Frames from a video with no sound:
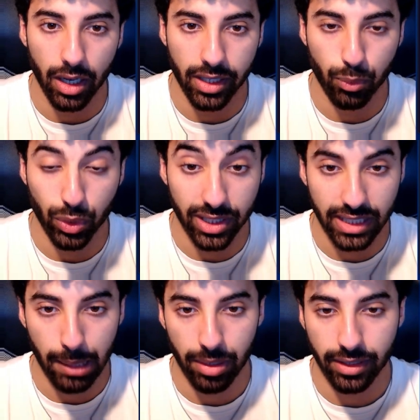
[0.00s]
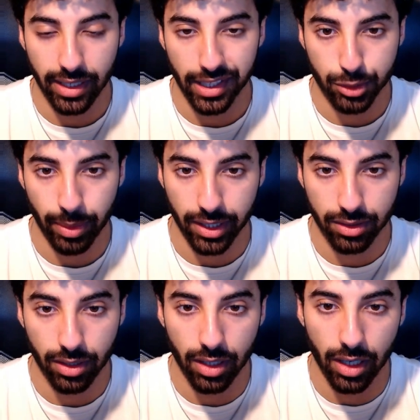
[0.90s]
with the timeline they
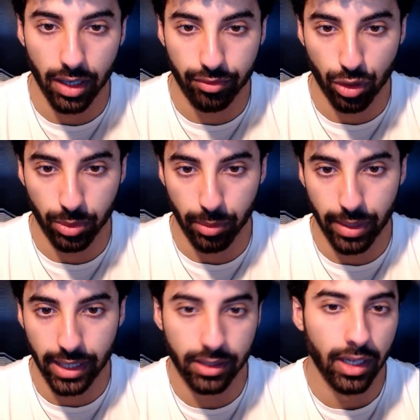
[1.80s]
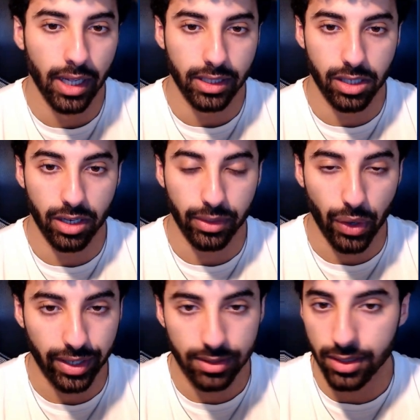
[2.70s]
expect from the brand. Then
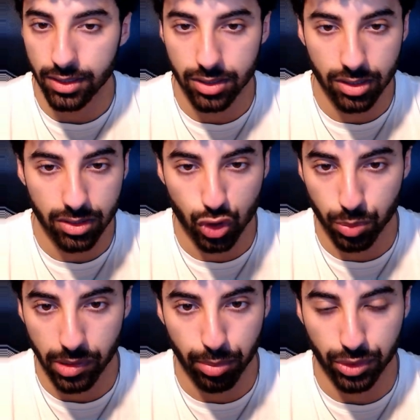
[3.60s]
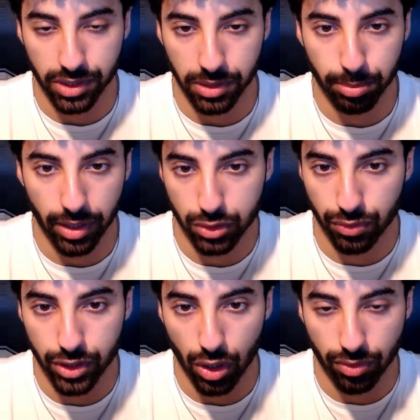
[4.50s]
guarantees, super important part
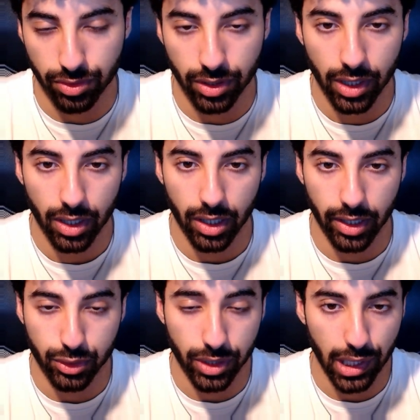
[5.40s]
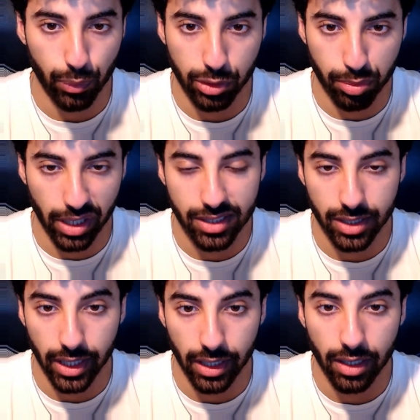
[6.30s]
of the offer, together with
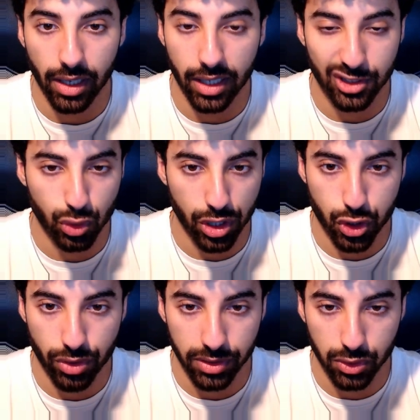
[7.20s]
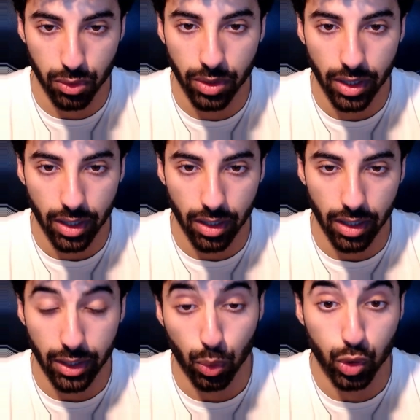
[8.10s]
pricing and structuring, so
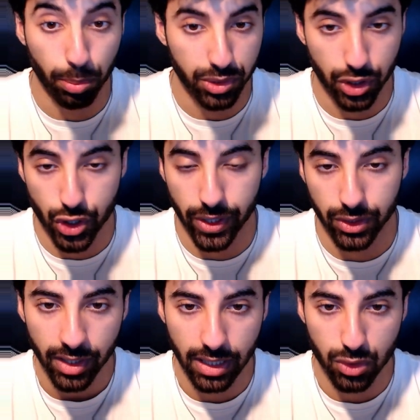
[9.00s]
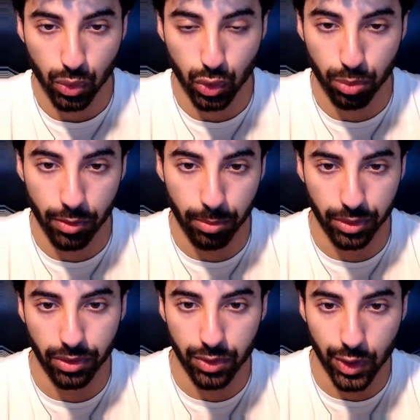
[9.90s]
and also positioning. So that's also super
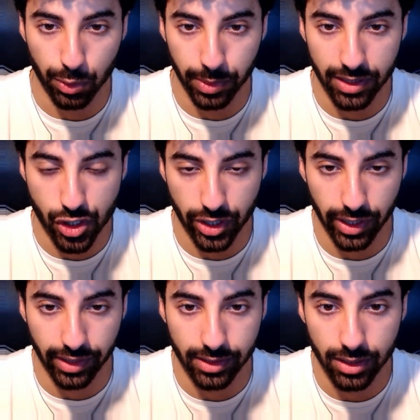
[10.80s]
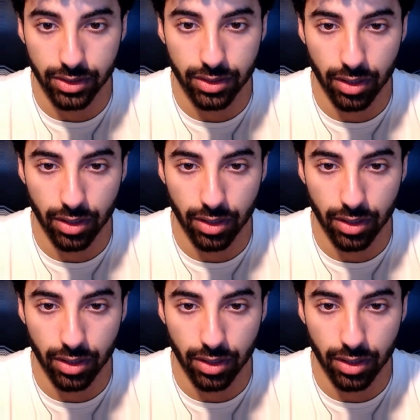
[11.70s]
important on sales pages. Guarantees,